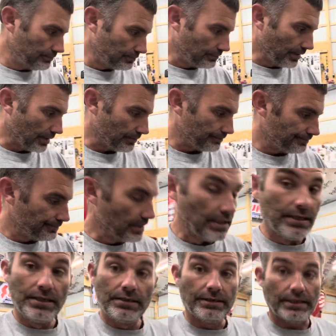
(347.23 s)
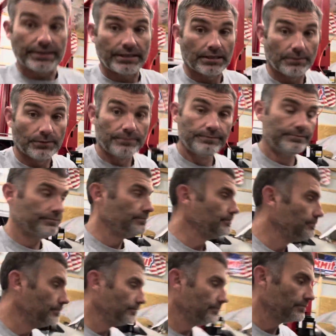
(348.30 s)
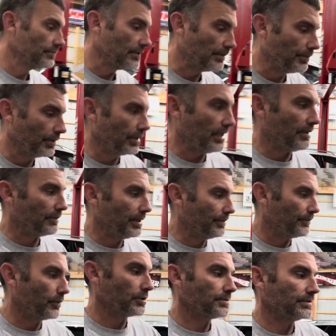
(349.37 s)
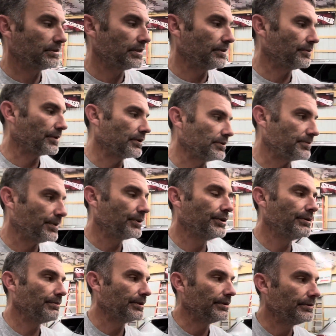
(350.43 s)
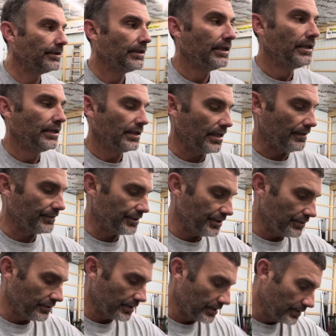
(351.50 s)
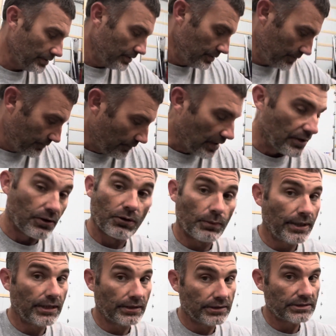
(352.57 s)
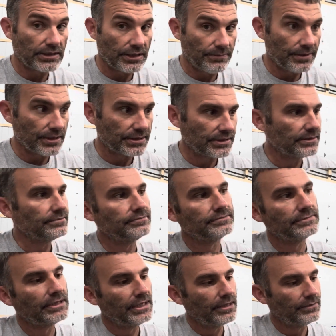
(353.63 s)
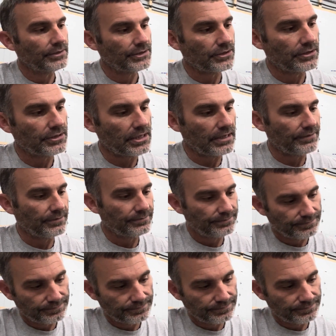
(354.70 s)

But not terrible. I put a lot of reinforcements in it when I was building it, but obviously you're gonna find all the weak links that you missed when you start driving them.